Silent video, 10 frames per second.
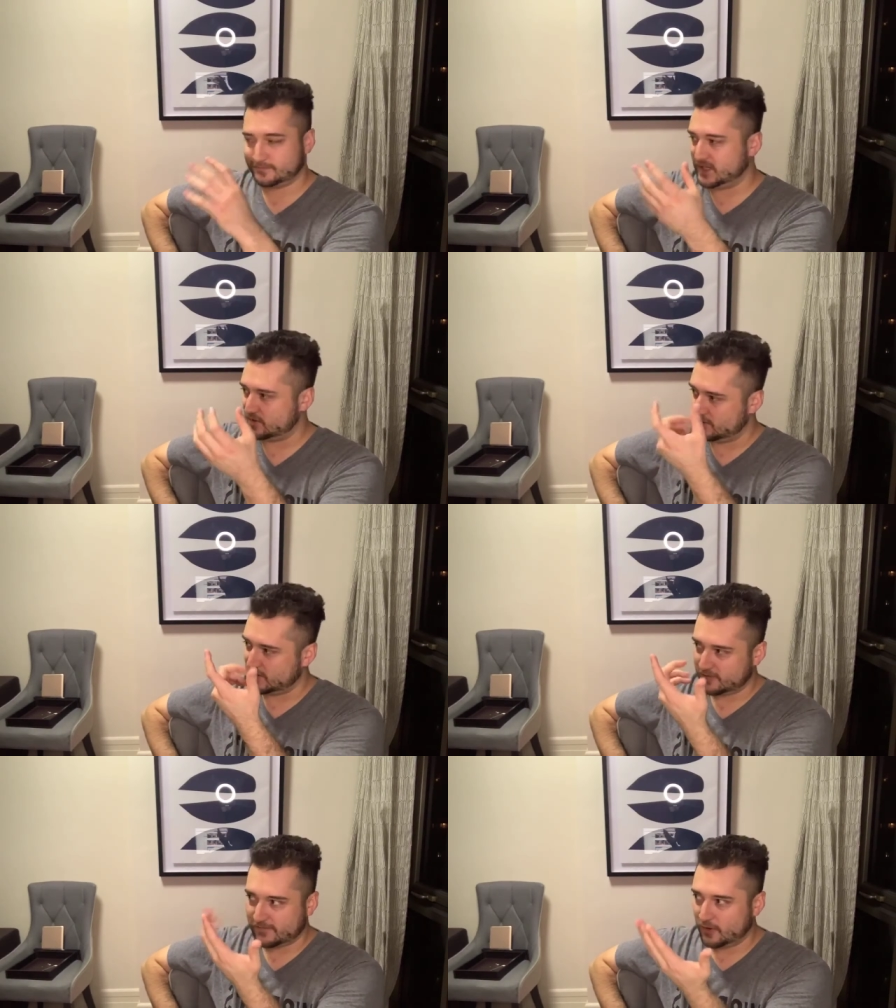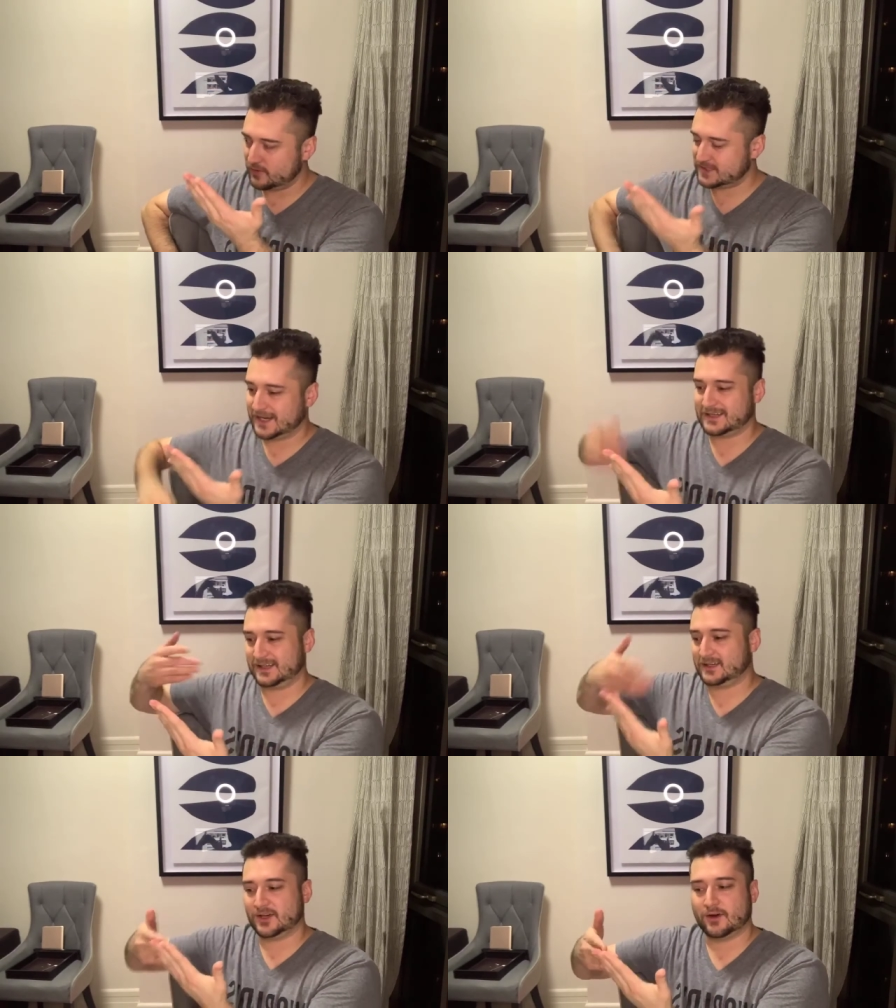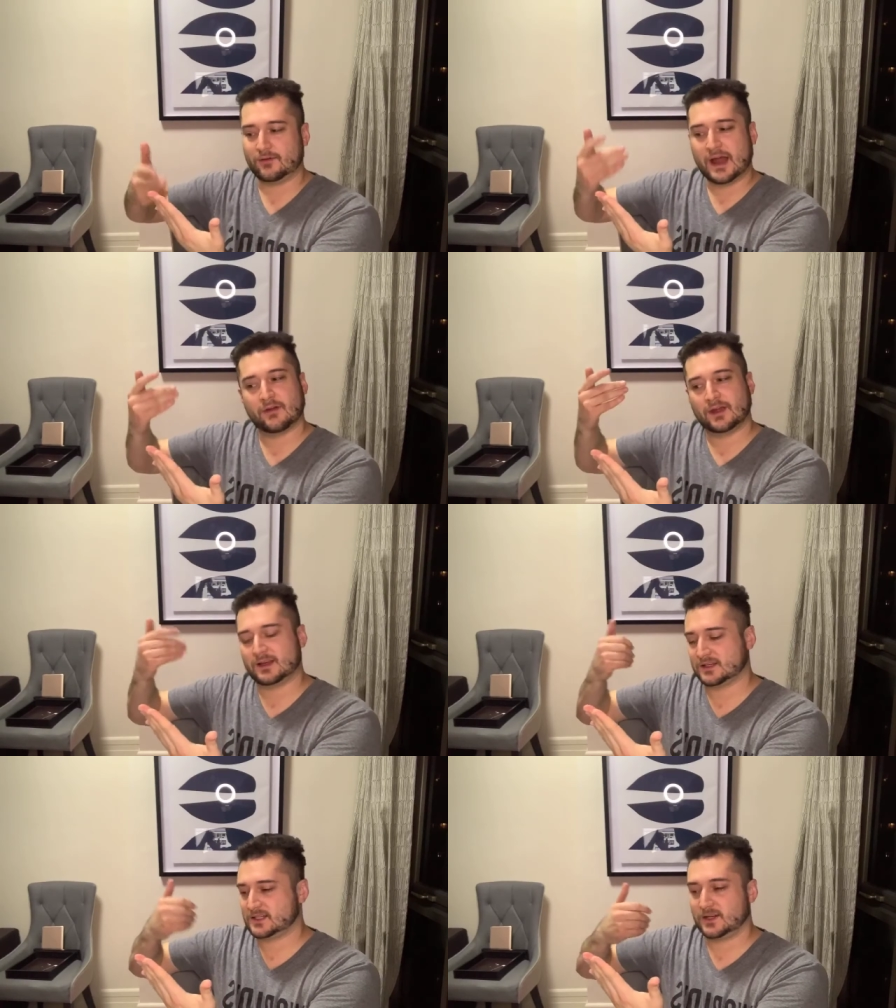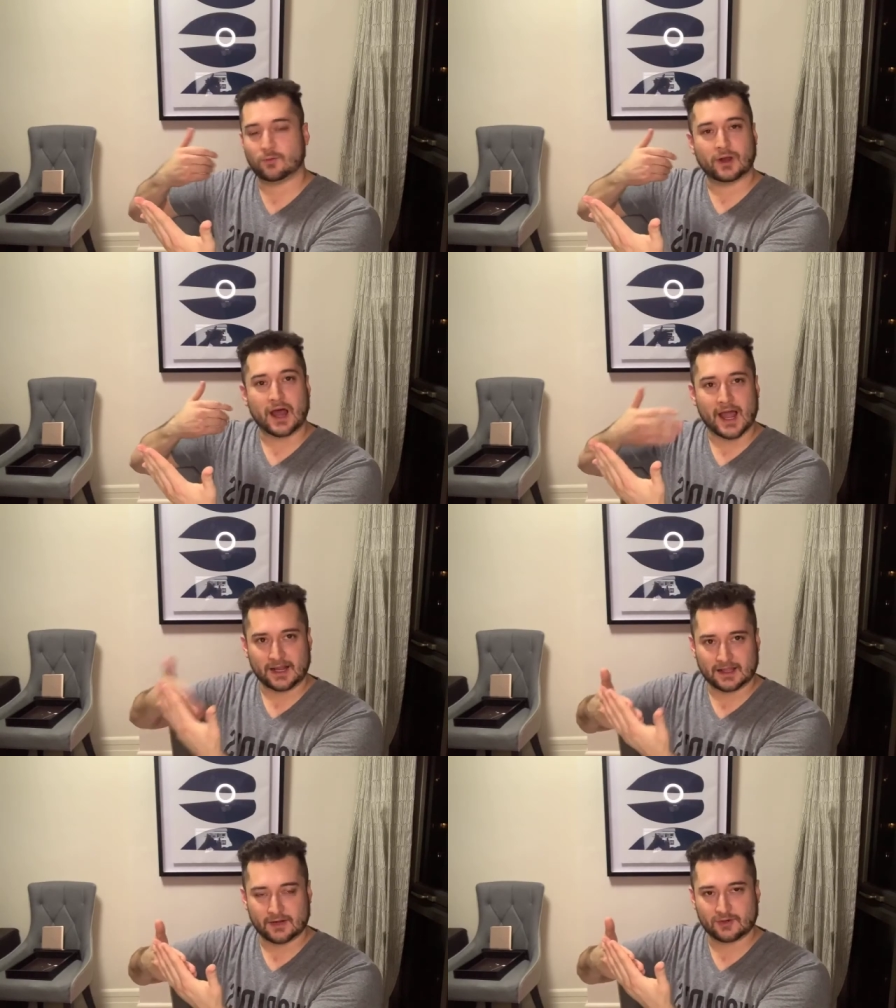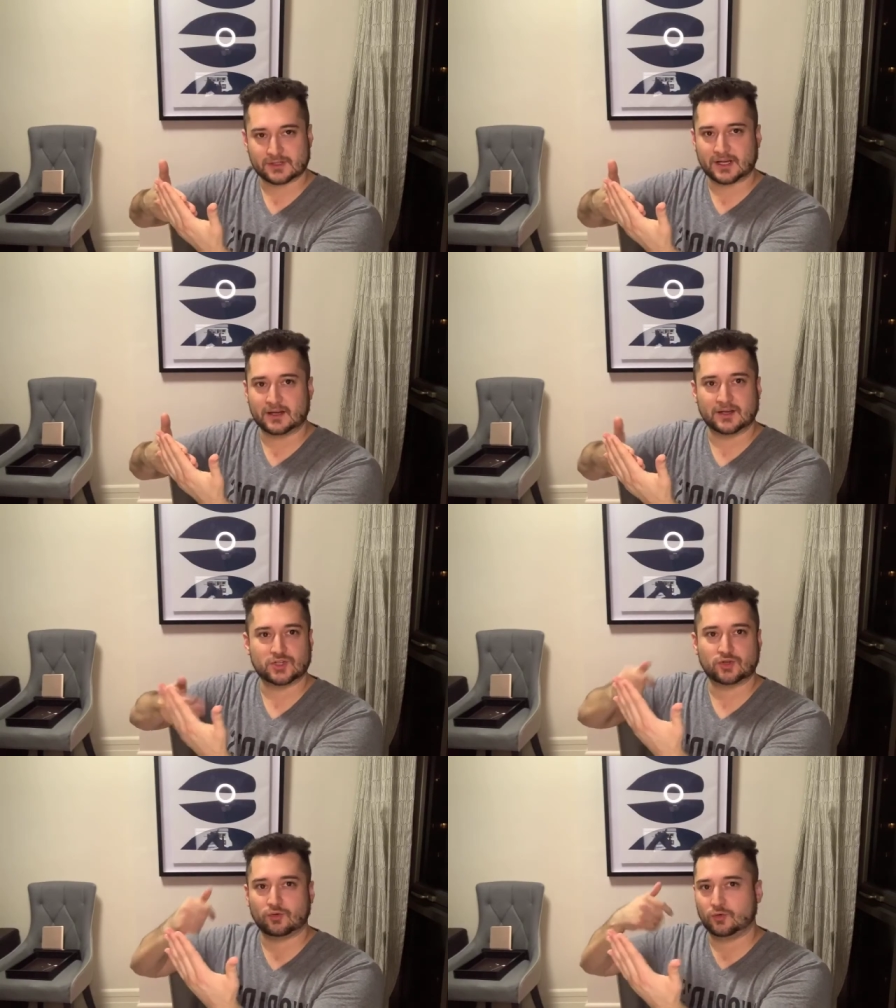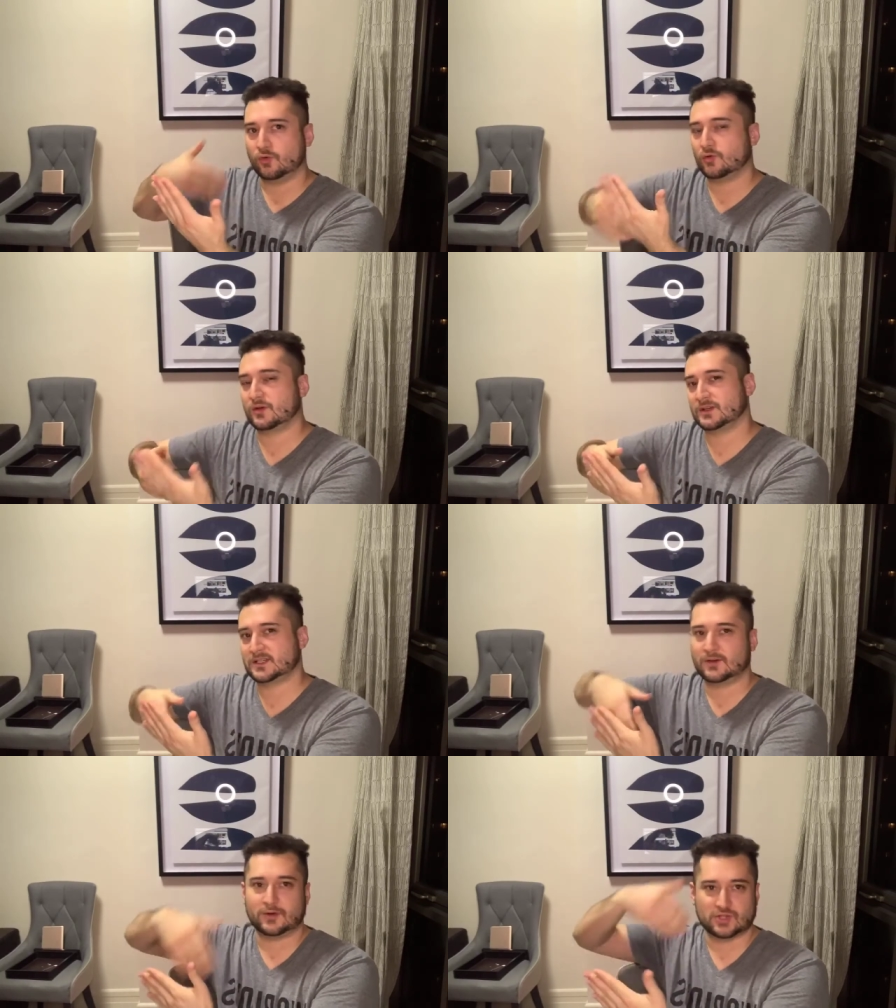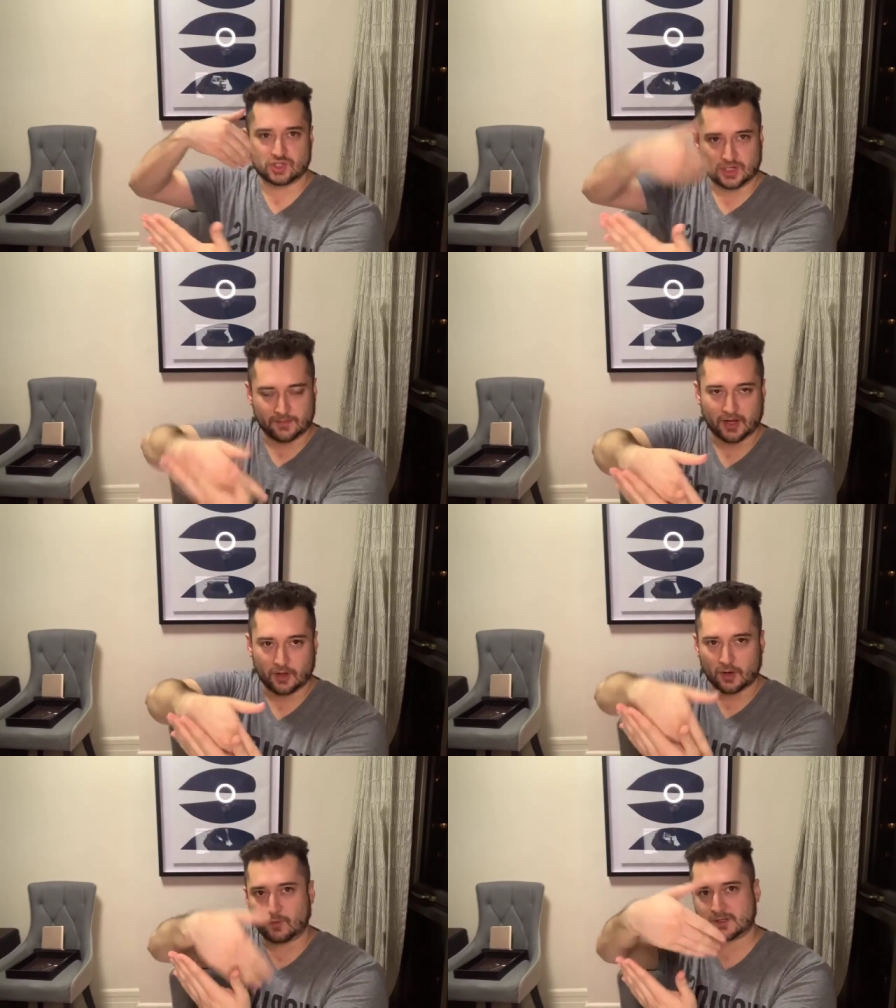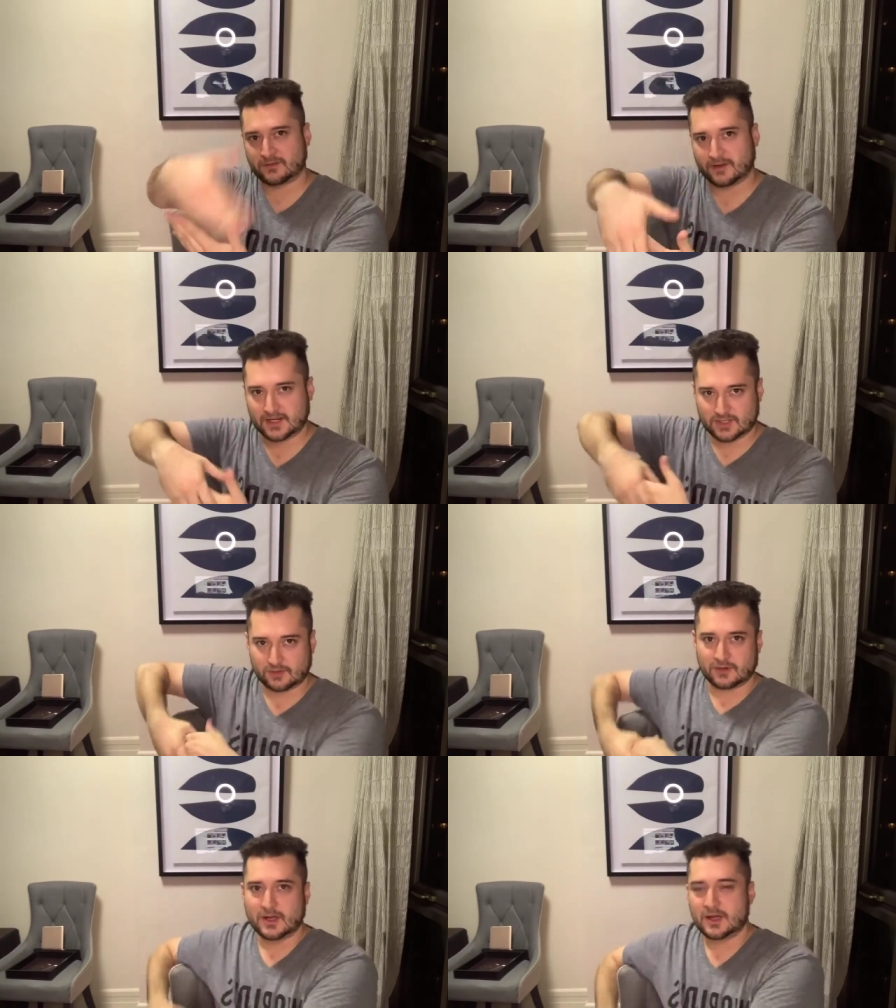your your phone's ID, you know, now they can see what iCloud you're signed into, Google can see what Gmail on what device you